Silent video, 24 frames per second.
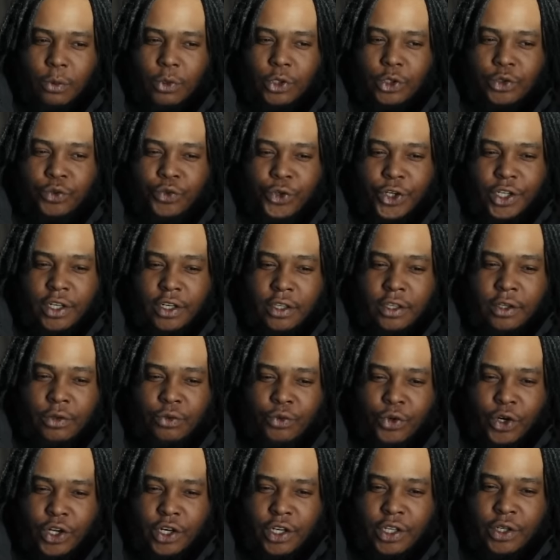was really,
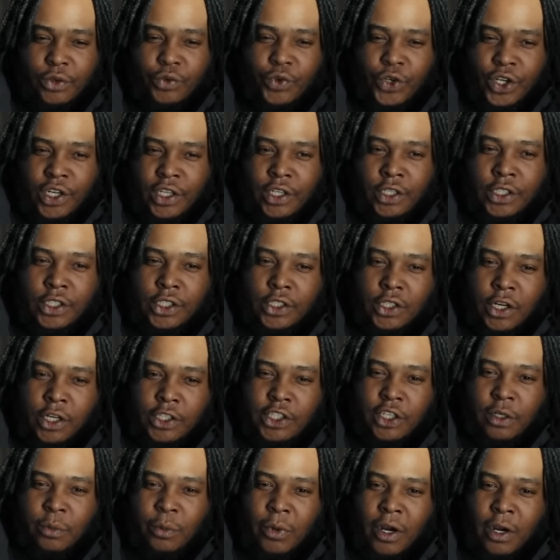really, really
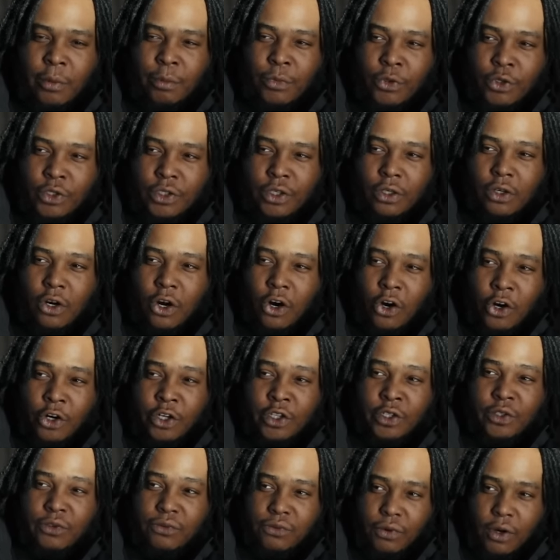judging my music
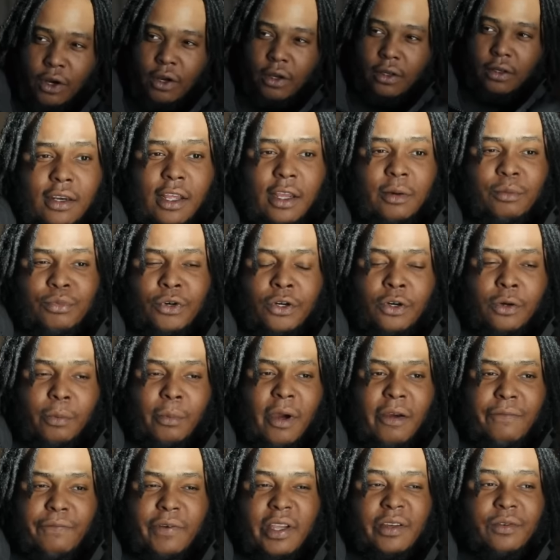hard as fuck. Like, bro,
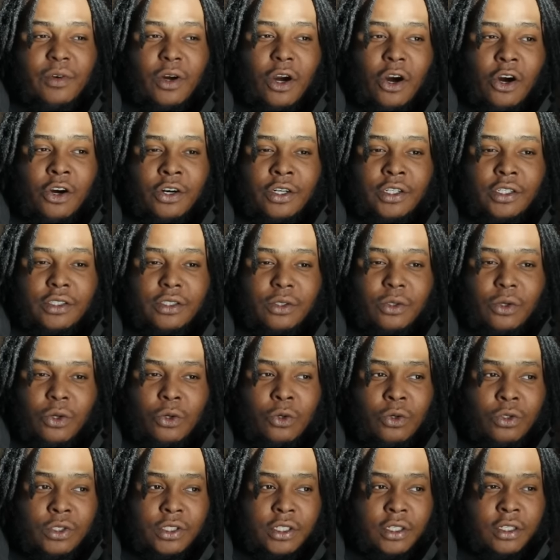my favorite artists,
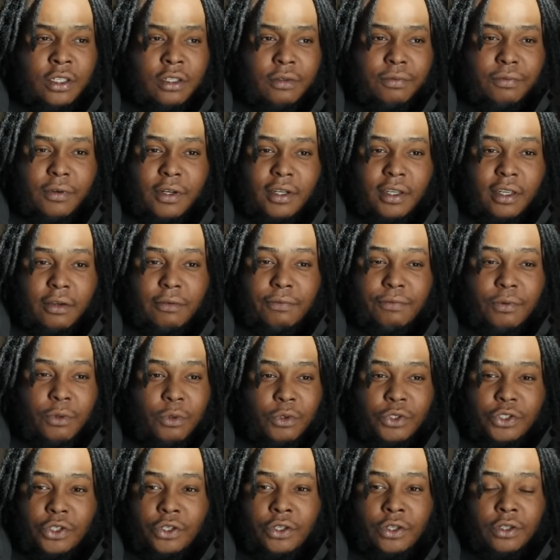Uzi, fucking
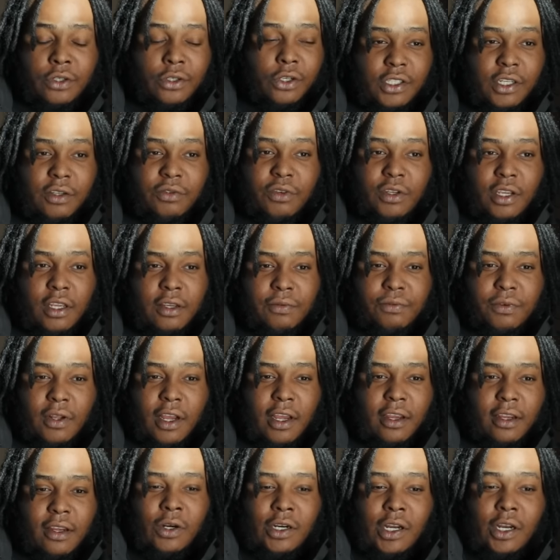Future, Chief Keef,
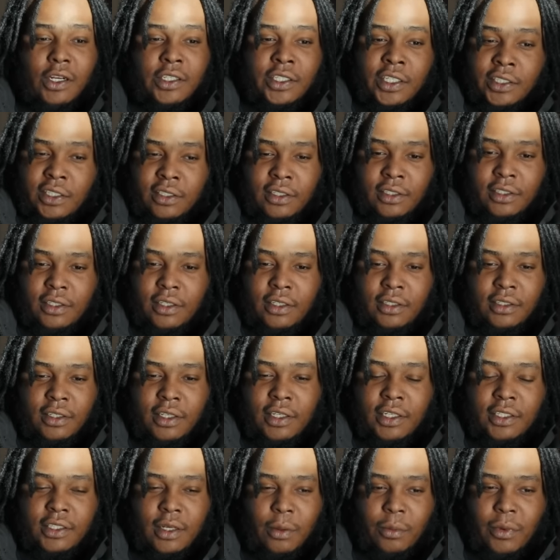like, I was listening to these
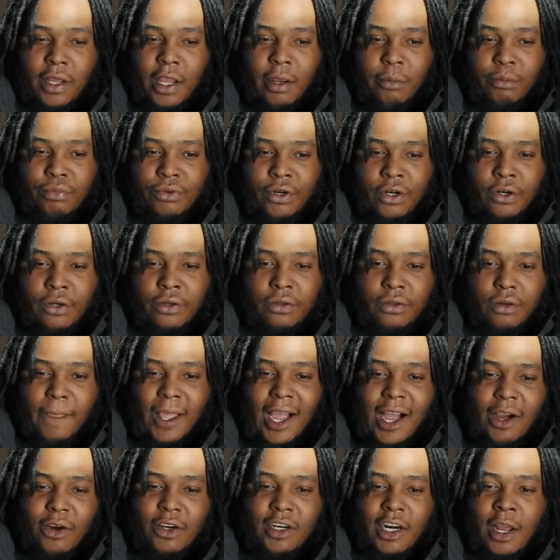niggas, I'm like, bro,
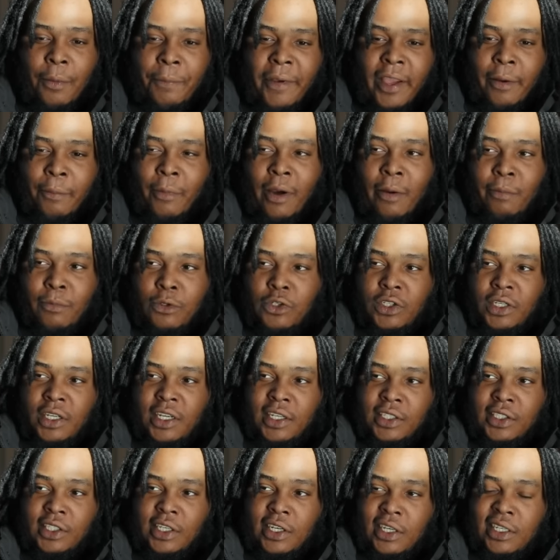how can I make my music
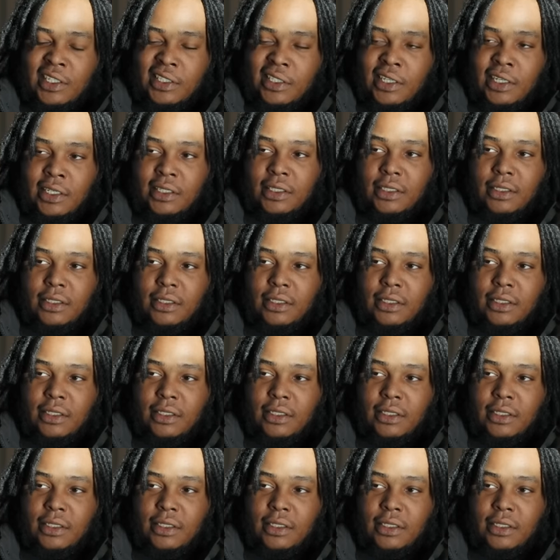as good as this